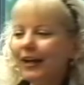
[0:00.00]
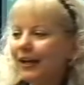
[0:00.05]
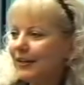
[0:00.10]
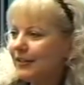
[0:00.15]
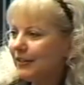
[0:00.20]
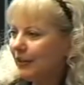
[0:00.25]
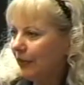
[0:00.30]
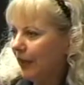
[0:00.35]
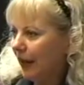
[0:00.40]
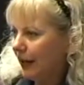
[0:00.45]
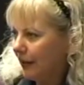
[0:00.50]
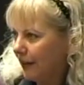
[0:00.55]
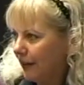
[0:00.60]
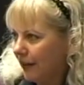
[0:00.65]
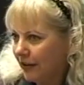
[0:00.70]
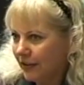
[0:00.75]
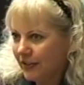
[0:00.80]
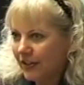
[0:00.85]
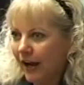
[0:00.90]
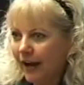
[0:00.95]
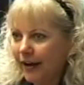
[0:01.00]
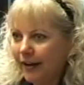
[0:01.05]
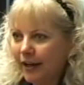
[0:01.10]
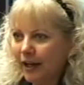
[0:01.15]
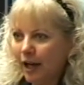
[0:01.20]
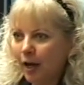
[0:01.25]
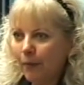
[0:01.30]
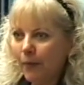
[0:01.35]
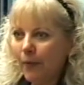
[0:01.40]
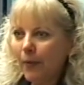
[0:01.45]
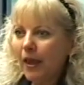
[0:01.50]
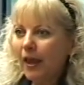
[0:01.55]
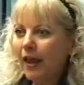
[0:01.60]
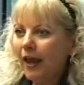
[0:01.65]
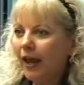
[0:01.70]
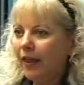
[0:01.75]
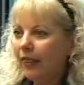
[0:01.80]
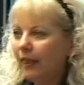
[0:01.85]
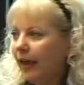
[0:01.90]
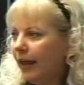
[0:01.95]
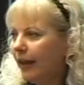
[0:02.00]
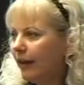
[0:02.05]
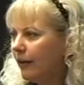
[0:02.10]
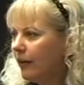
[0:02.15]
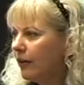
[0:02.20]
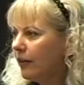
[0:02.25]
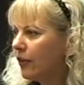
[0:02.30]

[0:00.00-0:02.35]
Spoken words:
So they're tightening up, and then